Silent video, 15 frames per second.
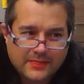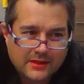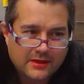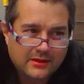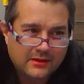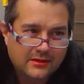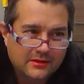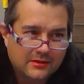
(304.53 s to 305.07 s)

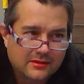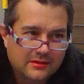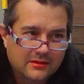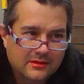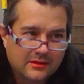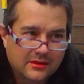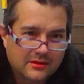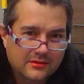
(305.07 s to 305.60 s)
And
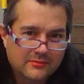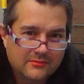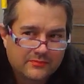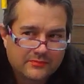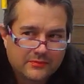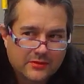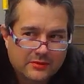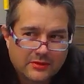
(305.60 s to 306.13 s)

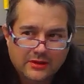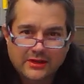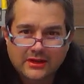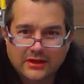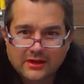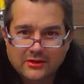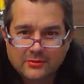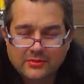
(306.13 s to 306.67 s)

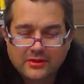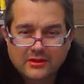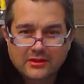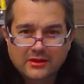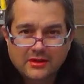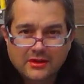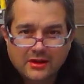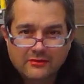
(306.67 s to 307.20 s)
really, I hope
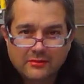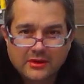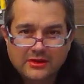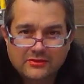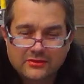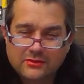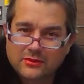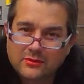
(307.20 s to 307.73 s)

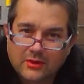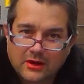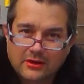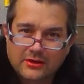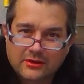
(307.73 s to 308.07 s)
everybody's doing well.